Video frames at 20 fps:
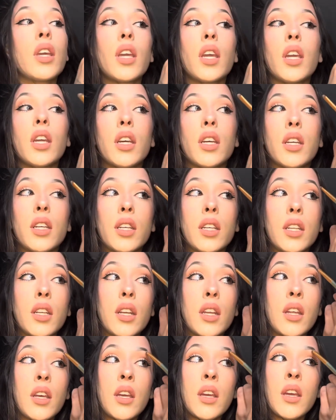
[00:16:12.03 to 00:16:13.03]

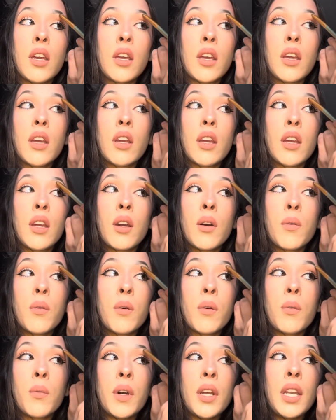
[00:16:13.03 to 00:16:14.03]
And
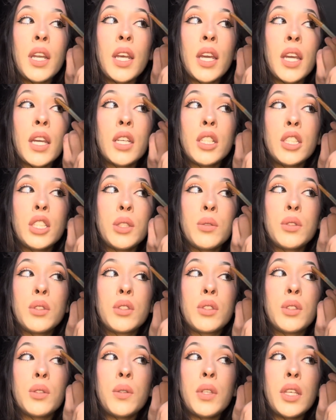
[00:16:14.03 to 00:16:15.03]
well, one day she was
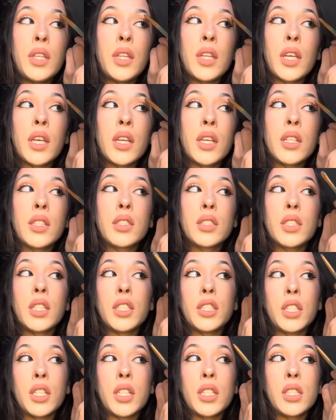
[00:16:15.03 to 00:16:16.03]
doing this,
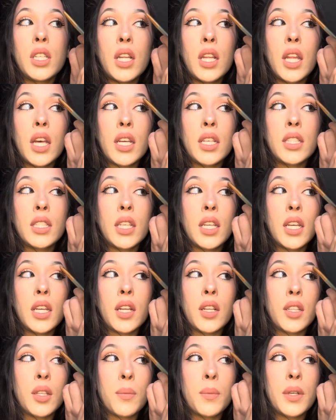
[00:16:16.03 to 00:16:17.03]
teaching us a lesson
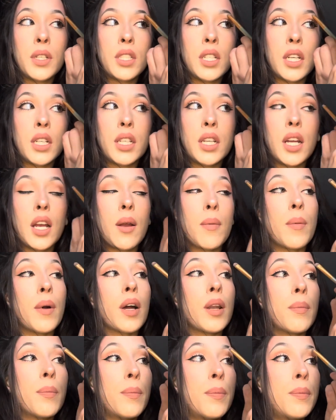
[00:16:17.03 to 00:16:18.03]
on the projector
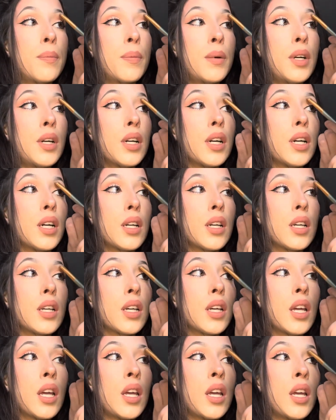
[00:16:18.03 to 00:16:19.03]
about a book,
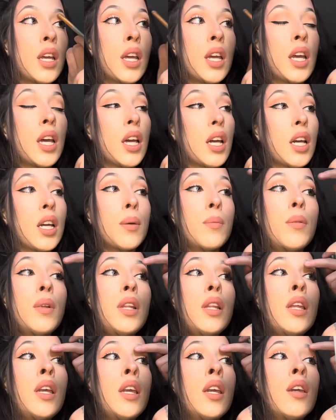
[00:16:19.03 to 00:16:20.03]
I
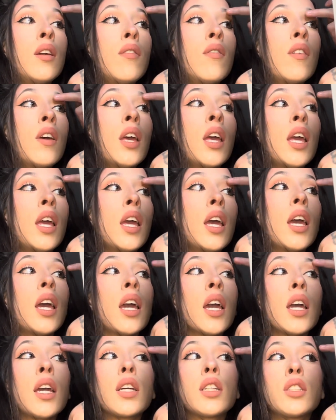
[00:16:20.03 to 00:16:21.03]
believe,
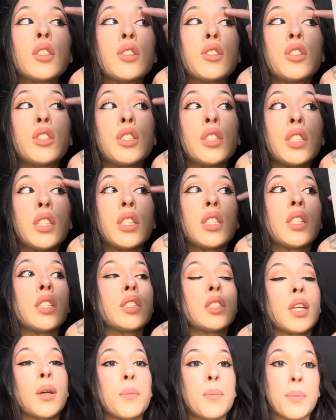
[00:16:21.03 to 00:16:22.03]
and she
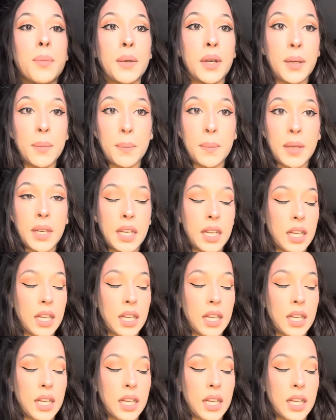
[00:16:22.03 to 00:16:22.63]
ends up burping,